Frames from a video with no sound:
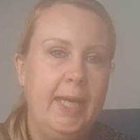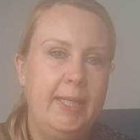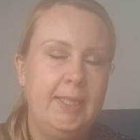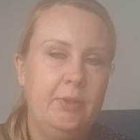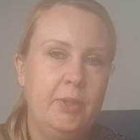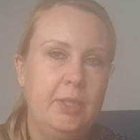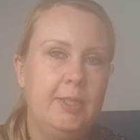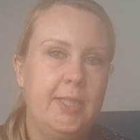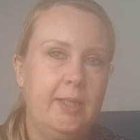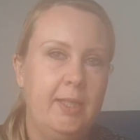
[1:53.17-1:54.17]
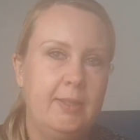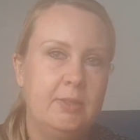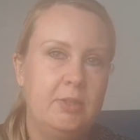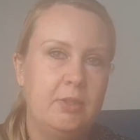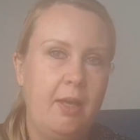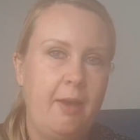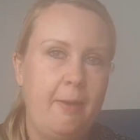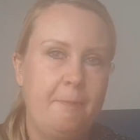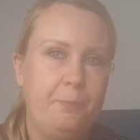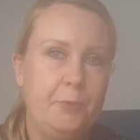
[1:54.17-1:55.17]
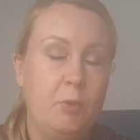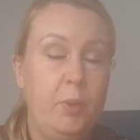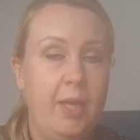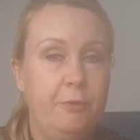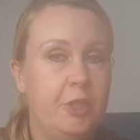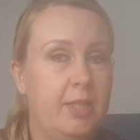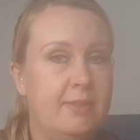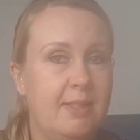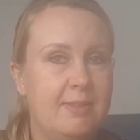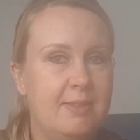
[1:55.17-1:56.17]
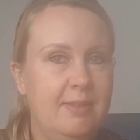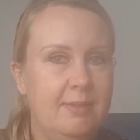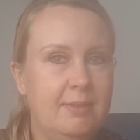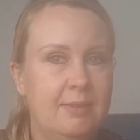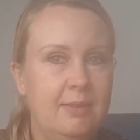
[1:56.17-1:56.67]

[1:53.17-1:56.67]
And here in the Netherlands, we have to get tested